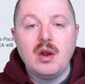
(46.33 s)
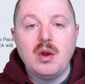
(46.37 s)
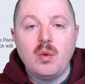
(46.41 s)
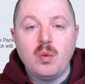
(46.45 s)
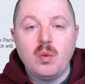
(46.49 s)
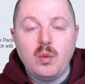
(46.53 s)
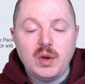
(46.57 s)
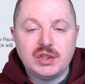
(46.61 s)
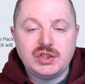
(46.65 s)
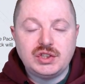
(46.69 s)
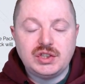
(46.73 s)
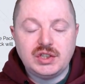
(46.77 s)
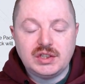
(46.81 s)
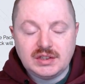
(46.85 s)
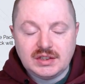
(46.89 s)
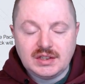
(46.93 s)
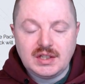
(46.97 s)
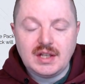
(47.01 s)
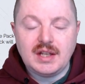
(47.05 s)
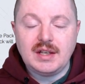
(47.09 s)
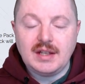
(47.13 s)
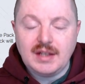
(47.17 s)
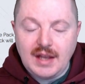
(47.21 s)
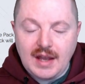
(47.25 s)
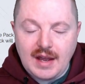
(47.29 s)
which is
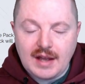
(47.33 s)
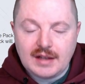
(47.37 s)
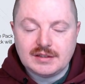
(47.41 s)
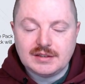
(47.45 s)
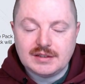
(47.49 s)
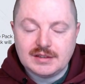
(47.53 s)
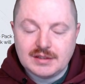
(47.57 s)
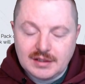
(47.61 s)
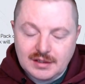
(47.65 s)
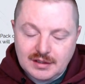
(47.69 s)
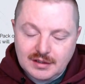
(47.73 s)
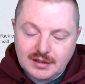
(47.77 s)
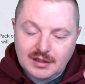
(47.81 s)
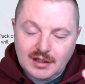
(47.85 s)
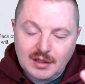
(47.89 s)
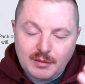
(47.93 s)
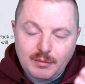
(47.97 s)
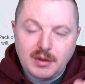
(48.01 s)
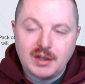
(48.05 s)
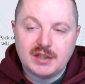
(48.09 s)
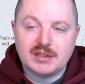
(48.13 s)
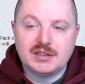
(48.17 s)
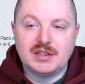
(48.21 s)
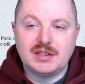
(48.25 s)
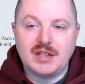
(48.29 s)
that, yes, the
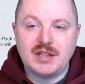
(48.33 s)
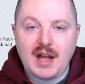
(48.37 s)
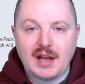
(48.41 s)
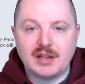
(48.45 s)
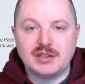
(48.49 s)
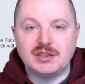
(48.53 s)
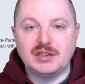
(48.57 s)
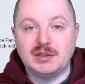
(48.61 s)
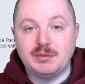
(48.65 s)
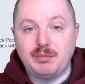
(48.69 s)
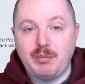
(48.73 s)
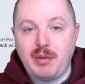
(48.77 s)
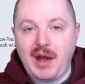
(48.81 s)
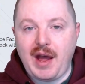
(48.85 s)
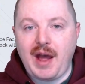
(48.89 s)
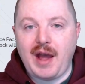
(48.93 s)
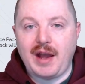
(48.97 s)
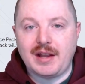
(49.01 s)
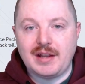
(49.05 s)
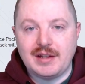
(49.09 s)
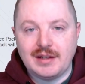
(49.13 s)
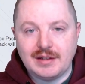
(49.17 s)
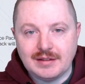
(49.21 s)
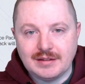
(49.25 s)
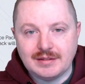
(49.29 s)
mustache is back.